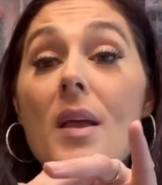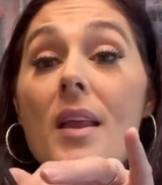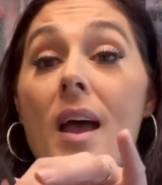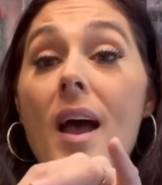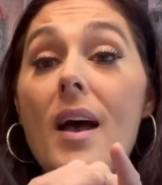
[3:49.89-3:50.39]
It
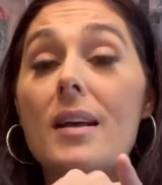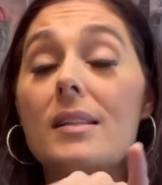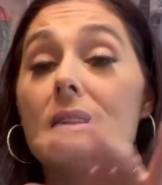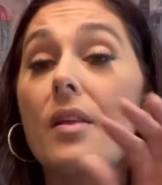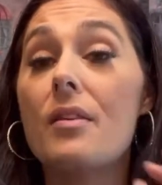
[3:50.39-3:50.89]
has
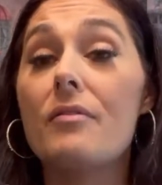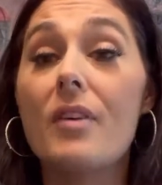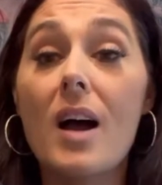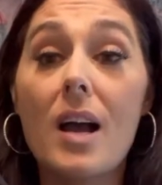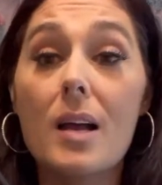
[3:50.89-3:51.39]
the
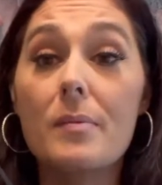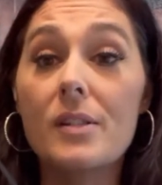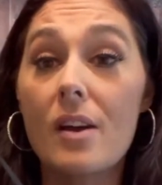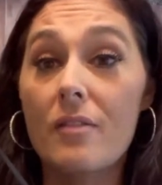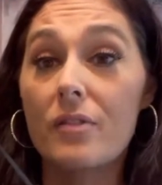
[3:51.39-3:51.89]
vibes
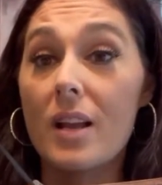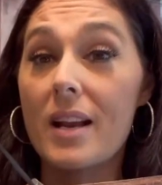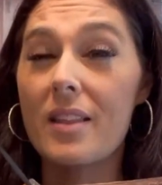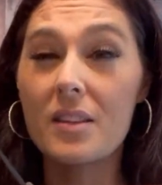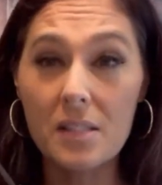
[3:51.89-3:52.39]
of
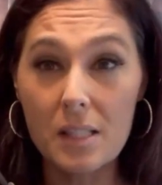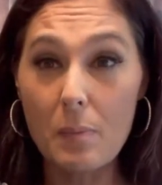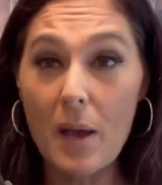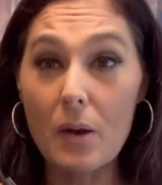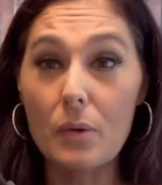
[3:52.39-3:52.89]
like the
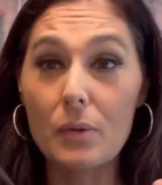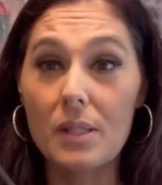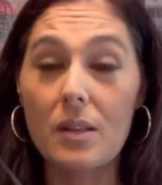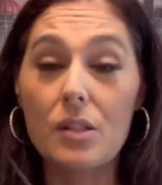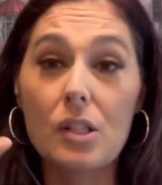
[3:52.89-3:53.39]
spells
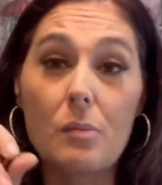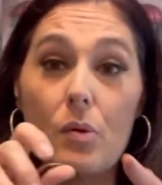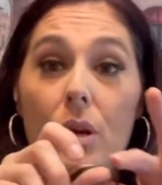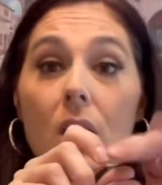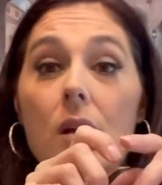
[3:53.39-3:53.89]
and the
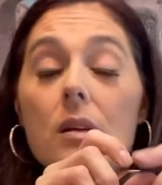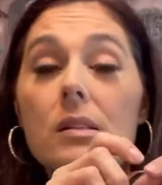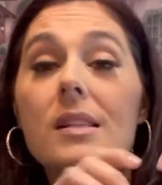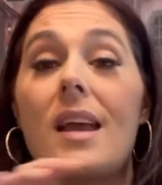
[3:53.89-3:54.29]
spookiness,